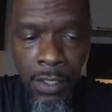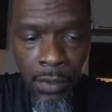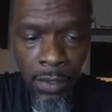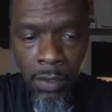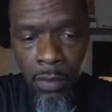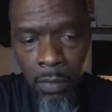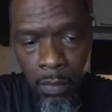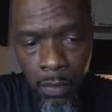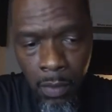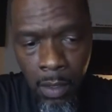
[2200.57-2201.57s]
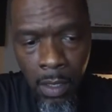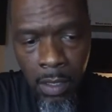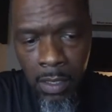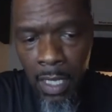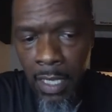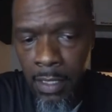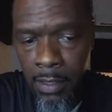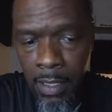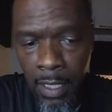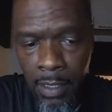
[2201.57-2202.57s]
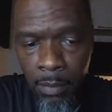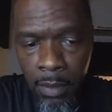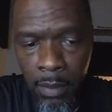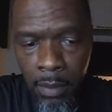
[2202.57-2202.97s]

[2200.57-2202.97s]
to sign this document,